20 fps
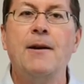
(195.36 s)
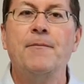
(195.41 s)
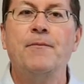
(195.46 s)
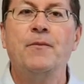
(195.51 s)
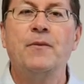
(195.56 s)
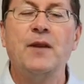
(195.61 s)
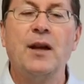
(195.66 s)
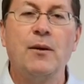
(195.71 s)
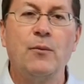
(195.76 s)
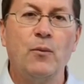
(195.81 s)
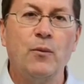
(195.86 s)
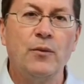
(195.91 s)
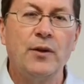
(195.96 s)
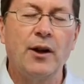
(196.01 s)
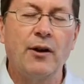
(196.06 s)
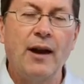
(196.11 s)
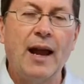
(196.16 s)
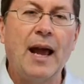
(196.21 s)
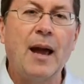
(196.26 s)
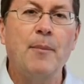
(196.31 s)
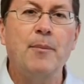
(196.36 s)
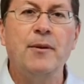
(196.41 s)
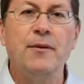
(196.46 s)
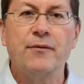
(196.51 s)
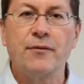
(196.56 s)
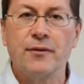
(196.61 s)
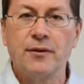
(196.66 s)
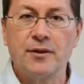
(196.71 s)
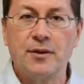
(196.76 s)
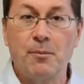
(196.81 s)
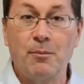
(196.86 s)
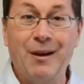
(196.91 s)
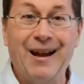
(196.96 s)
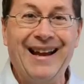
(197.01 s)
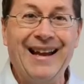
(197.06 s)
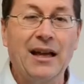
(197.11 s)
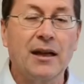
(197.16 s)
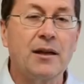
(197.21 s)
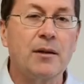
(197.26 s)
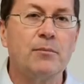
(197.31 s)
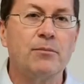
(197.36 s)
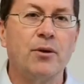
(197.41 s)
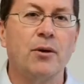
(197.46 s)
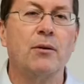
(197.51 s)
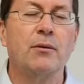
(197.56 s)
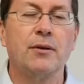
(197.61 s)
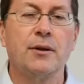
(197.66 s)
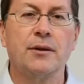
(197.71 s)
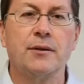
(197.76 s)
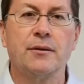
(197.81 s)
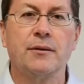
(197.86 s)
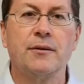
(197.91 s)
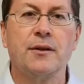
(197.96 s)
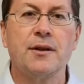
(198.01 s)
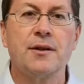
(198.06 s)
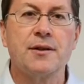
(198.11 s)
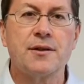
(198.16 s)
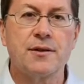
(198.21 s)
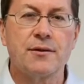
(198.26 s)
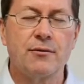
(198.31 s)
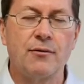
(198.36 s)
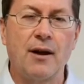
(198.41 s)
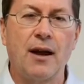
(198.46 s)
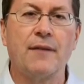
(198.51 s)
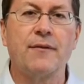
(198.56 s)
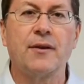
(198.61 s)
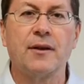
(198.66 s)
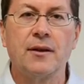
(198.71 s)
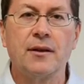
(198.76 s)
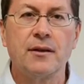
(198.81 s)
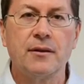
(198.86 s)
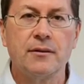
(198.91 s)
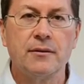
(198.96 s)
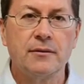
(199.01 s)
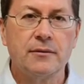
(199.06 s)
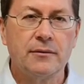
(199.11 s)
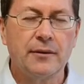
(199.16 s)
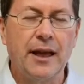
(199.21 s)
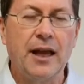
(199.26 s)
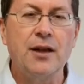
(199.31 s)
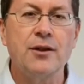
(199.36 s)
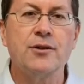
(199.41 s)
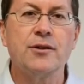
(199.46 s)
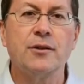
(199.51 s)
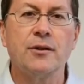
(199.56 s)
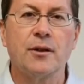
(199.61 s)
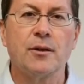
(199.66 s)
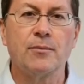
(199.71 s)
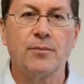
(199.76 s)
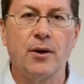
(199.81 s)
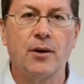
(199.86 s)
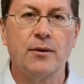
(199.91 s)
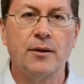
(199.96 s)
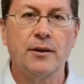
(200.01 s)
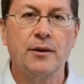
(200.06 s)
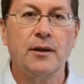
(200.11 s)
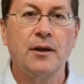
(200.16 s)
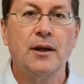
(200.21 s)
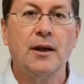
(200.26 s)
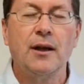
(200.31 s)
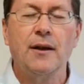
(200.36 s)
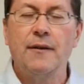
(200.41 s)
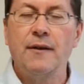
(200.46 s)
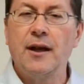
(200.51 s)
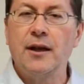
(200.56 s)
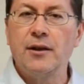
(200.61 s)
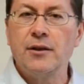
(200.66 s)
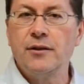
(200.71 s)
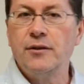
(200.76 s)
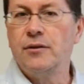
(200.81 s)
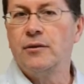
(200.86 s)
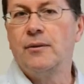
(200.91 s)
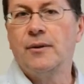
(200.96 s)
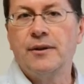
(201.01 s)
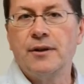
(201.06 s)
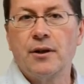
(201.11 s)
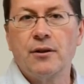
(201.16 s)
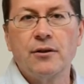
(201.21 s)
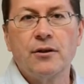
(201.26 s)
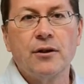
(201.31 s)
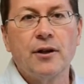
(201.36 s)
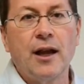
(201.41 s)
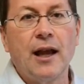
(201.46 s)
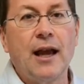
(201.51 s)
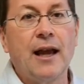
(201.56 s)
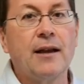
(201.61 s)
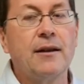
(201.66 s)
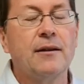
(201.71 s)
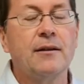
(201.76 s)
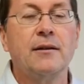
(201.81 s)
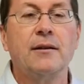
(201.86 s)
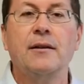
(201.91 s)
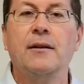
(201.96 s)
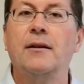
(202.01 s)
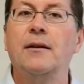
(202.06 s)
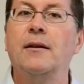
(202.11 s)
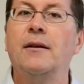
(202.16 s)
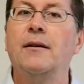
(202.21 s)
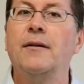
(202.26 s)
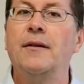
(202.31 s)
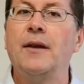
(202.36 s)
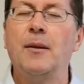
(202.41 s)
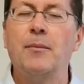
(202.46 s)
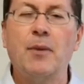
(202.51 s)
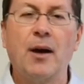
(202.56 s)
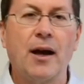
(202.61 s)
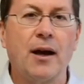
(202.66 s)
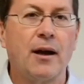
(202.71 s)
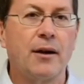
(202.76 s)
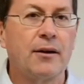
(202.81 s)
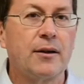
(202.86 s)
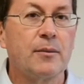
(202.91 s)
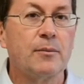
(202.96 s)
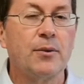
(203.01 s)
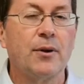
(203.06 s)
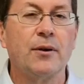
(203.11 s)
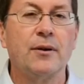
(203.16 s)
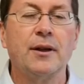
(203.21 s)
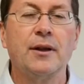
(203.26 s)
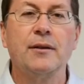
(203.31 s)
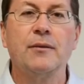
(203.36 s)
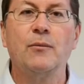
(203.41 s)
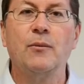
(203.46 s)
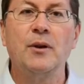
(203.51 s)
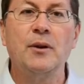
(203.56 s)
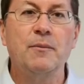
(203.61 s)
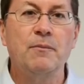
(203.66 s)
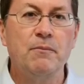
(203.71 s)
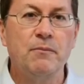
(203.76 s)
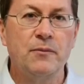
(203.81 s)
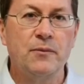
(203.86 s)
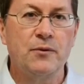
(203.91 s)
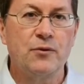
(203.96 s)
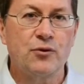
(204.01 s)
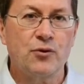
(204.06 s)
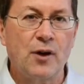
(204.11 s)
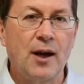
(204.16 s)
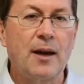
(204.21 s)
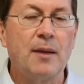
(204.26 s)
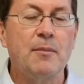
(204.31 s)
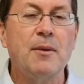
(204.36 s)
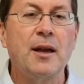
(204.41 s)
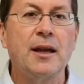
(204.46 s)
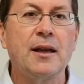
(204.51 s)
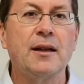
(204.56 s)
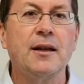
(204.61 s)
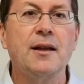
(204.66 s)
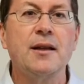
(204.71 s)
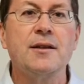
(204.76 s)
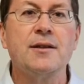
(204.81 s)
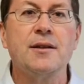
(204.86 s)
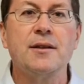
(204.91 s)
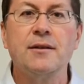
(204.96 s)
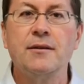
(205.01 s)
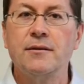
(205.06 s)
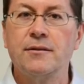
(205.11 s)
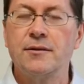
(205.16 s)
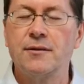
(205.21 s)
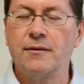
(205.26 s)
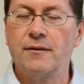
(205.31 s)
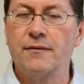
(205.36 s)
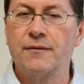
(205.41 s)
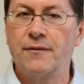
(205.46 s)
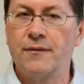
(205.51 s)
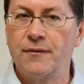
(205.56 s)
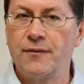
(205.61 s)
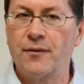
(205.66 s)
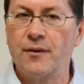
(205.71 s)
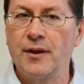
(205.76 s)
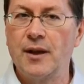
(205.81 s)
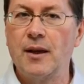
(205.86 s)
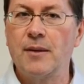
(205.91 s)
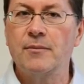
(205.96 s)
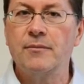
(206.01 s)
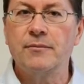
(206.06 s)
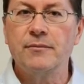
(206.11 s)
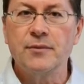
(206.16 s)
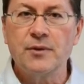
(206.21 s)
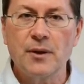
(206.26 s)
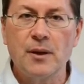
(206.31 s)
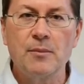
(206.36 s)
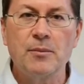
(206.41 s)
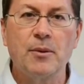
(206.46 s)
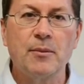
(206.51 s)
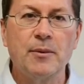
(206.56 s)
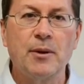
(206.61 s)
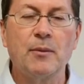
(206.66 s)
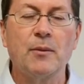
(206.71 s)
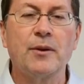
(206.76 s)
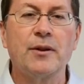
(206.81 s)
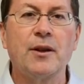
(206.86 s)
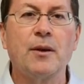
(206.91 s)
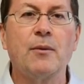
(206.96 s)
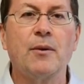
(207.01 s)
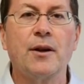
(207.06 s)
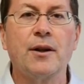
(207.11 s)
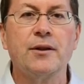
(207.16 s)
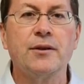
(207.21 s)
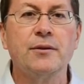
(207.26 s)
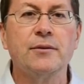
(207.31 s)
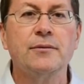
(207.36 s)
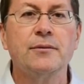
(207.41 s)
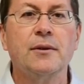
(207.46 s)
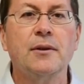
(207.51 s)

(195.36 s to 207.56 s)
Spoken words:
They're happy to buy a component, this graphic engine component. They can do what they're good at. They buy our component. We try to make it easy for them to implement what they want to do.